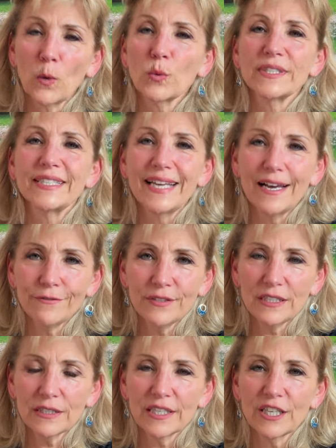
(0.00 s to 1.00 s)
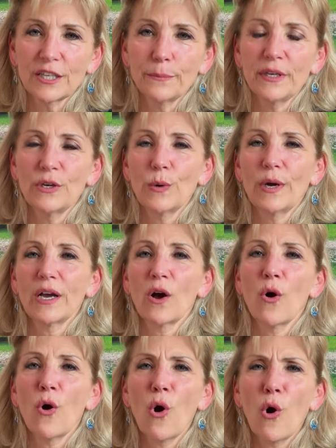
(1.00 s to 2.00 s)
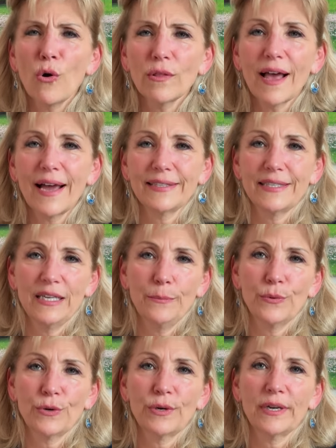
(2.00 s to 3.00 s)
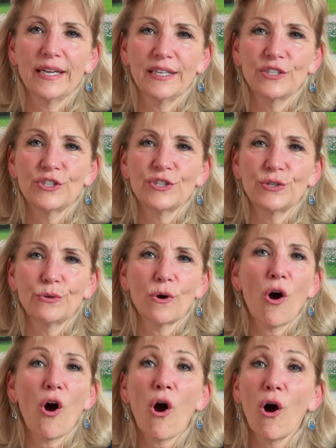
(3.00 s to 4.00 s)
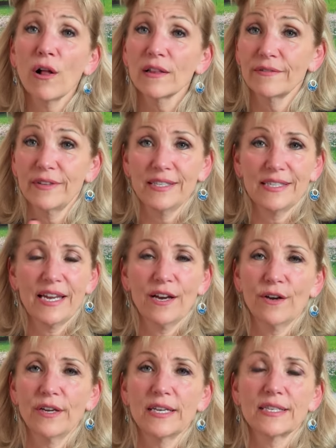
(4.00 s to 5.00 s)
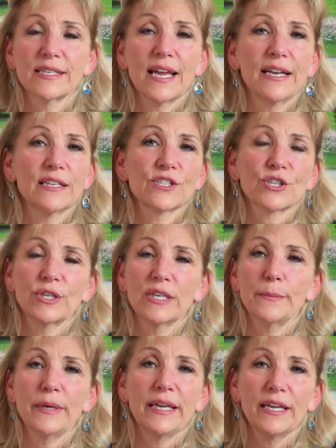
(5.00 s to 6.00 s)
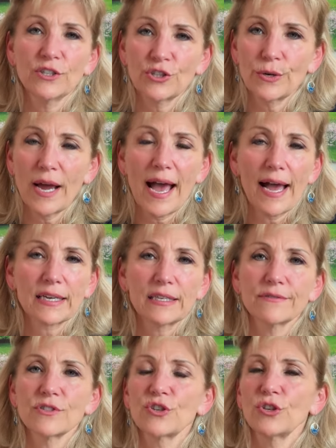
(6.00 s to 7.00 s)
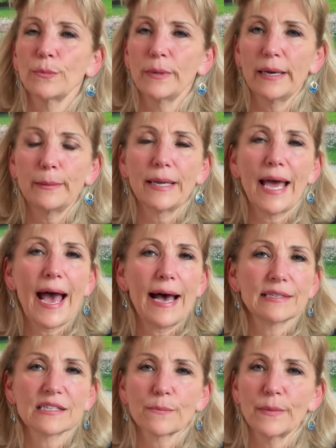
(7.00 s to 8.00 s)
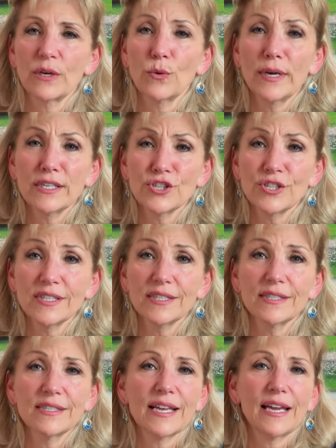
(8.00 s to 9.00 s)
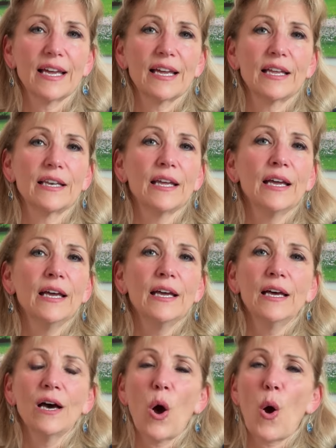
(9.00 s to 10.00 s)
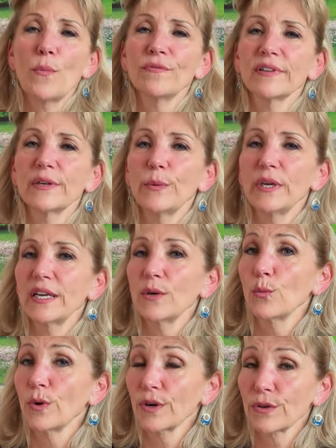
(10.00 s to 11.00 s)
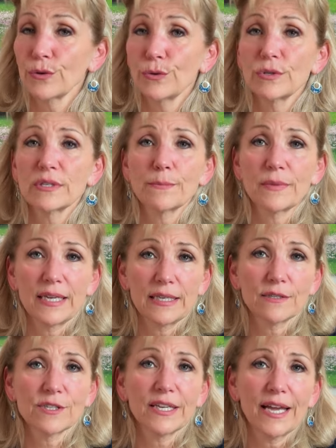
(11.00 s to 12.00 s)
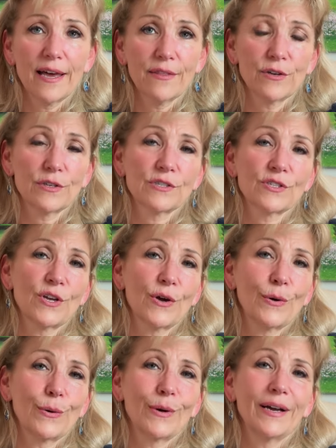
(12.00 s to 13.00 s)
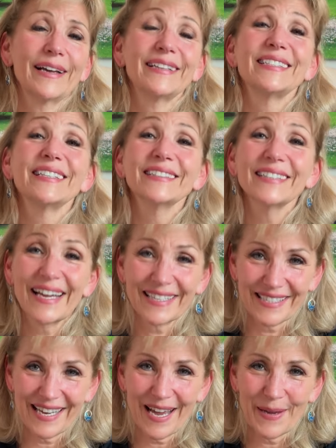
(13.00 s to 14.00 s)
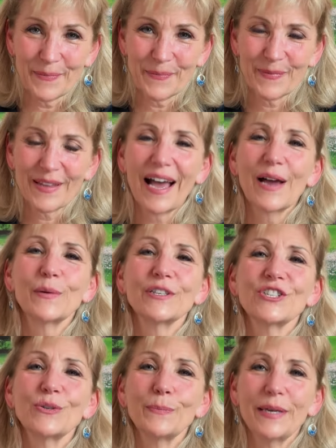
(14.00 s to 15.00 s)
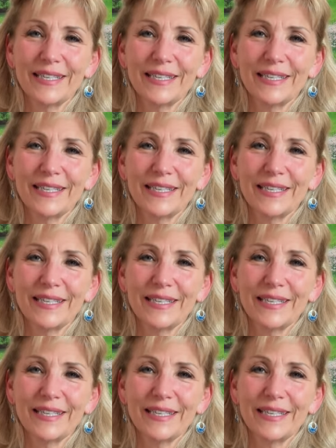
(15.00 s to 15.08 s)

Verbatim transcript: we're definitely going to be going a whole lot deeper into all of these areas, and it's going to be interactive, so you'll be able to ask me questions, and hopefully we can work through some things together. So until next time, I wish you peace.